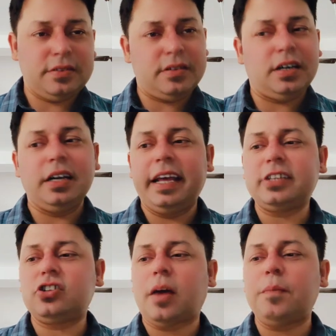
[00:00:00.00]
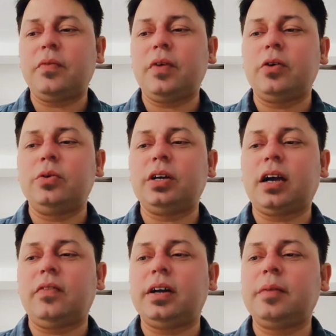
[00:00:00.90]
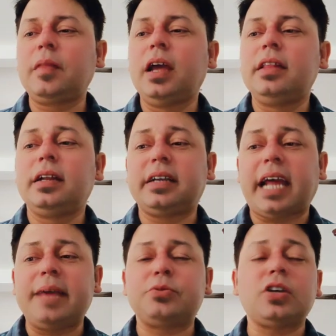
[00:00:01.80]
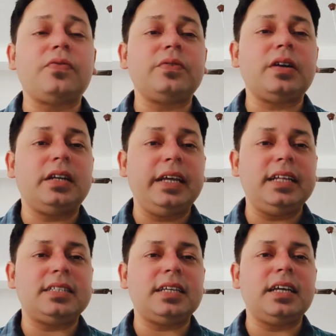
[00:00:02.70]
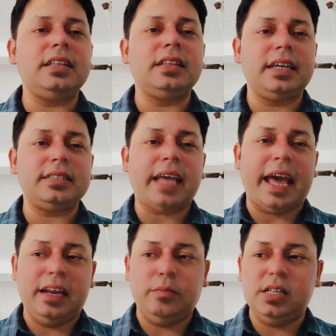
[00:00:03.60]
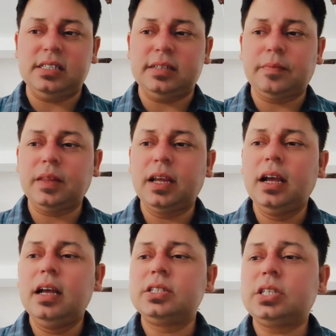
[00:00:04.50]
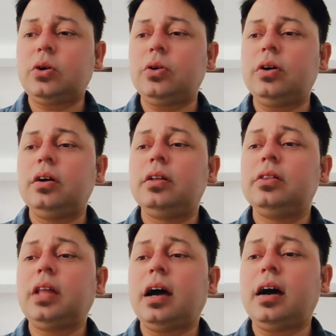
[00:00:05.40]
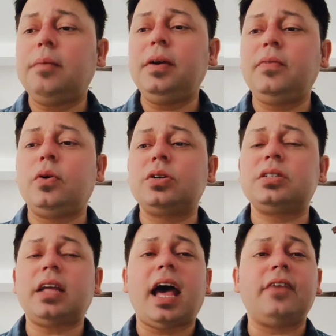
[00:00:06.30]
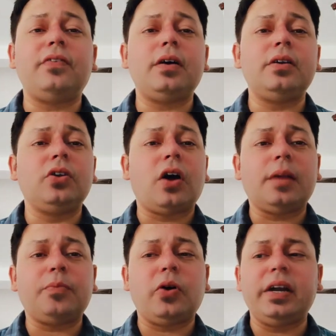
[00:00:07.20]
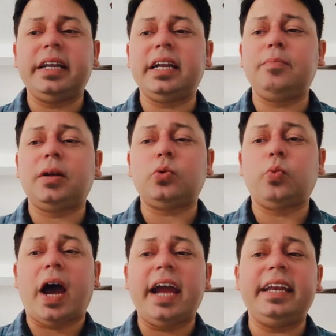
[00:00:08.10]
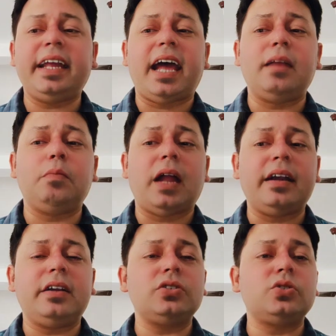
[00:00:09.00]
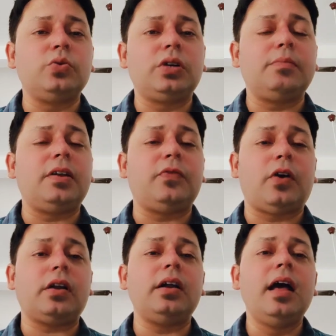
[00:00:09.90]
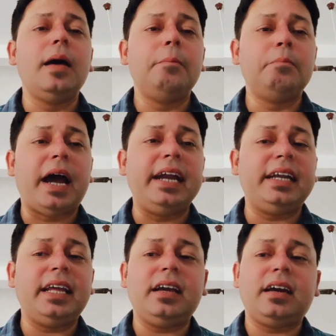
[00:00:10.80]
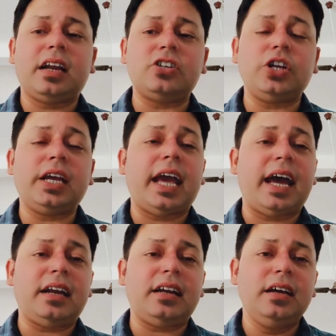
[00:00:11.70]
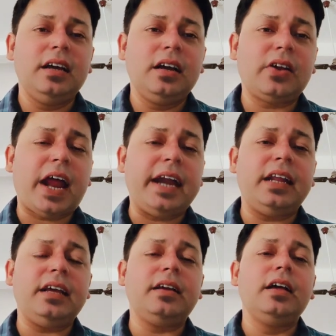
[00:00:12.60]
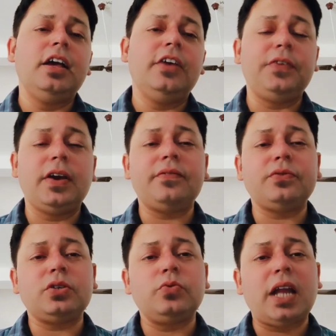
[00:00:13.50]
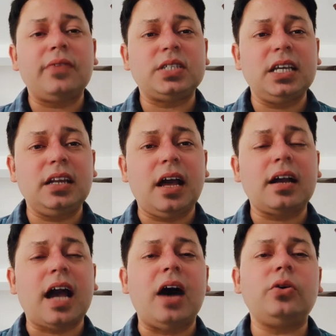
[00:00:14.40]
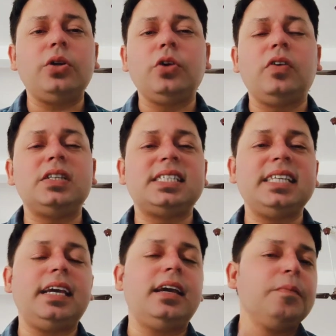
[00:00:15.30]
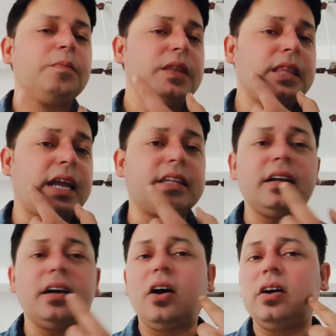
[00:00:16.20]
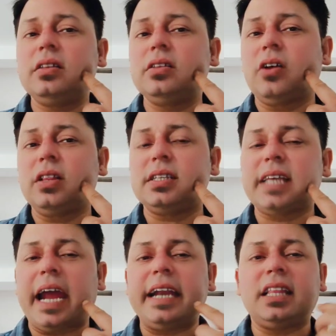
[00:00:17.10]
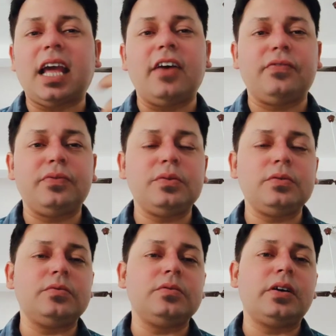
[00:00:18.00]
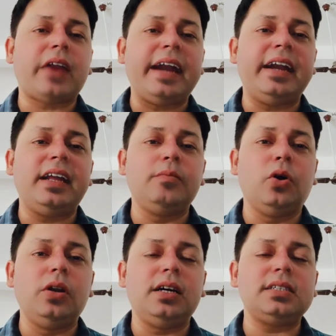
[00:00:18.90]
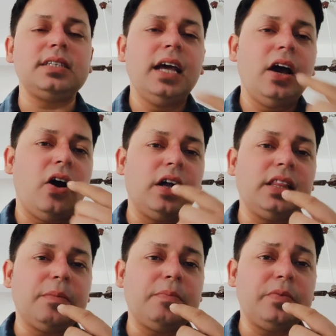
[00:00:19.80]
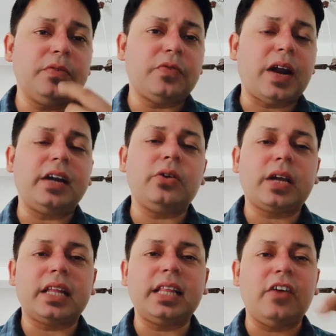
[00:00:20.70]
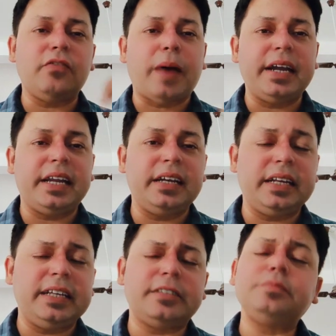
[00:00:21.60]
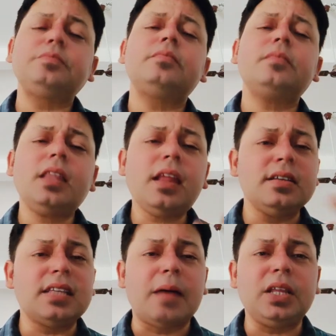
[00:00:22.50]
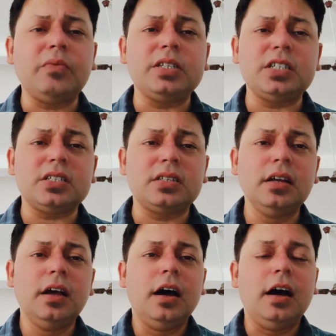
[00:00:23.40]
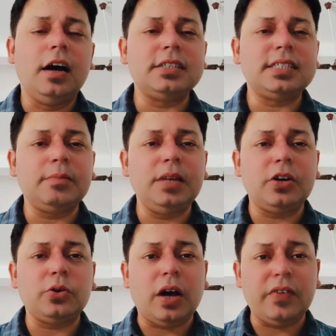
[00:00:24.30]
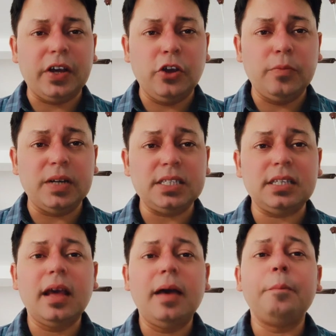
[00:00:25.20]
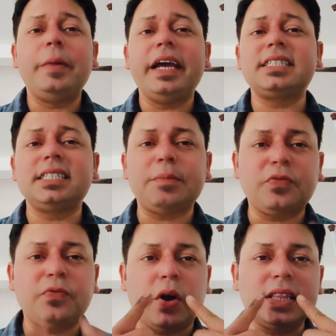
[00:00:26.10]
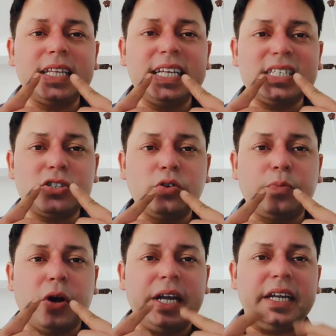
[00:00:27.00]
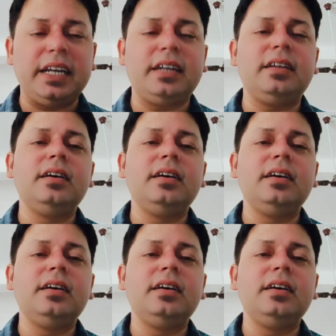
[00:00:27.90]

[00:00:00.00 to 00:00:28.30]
Next topic we are going to cover the types of teeth in these animals. So the herbivores have not pointed but wide and blunt, suitable for biting, crushing and grinding. If you would have seen a cow, you will see that on the side they have grinding molars, on the front, okay, they have biting teeth, something which is similar to our humans, except for these two pointed